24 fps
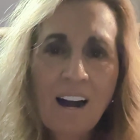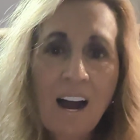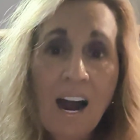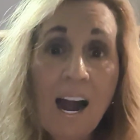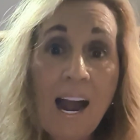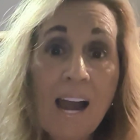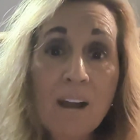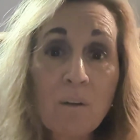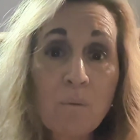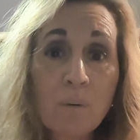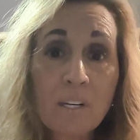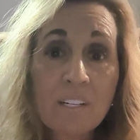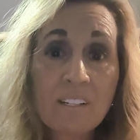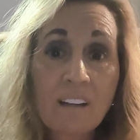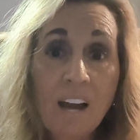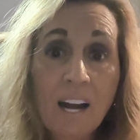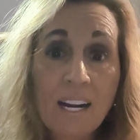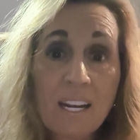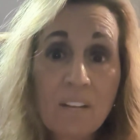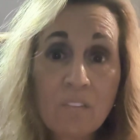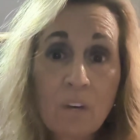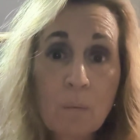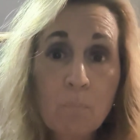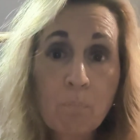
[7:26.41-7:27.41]
I would
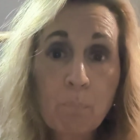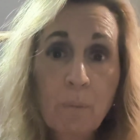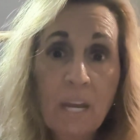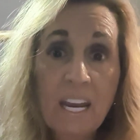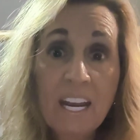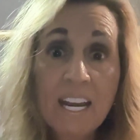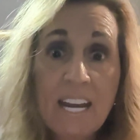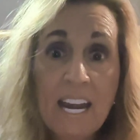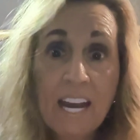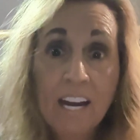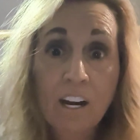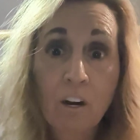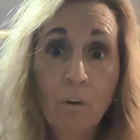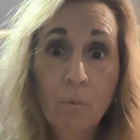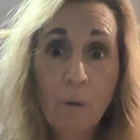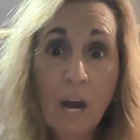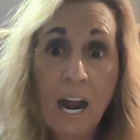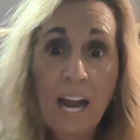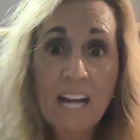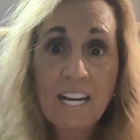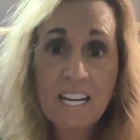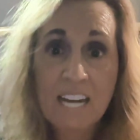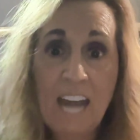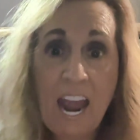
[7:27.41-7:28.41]
not even be here
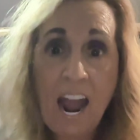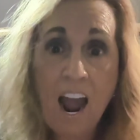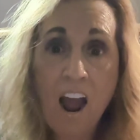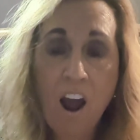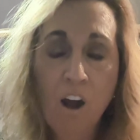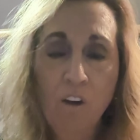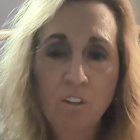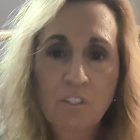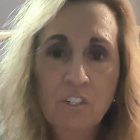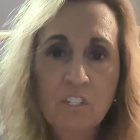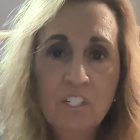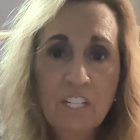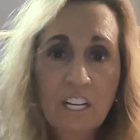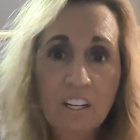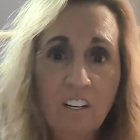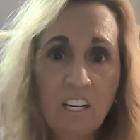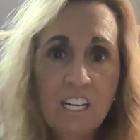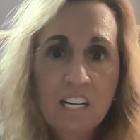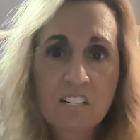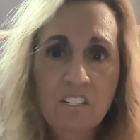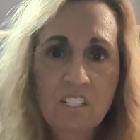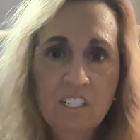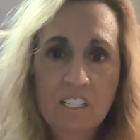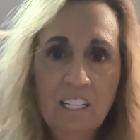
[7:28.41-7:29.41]
right now.
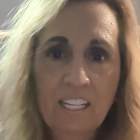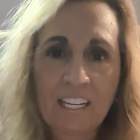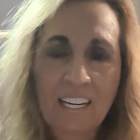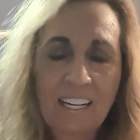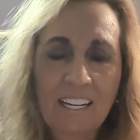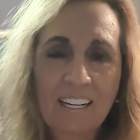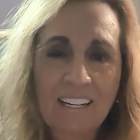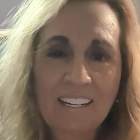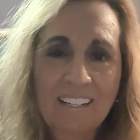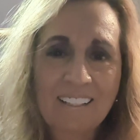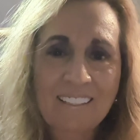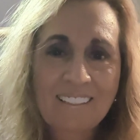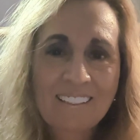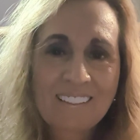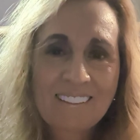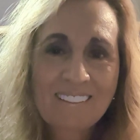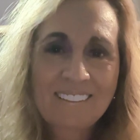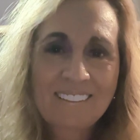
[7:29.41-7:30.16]
Seriously.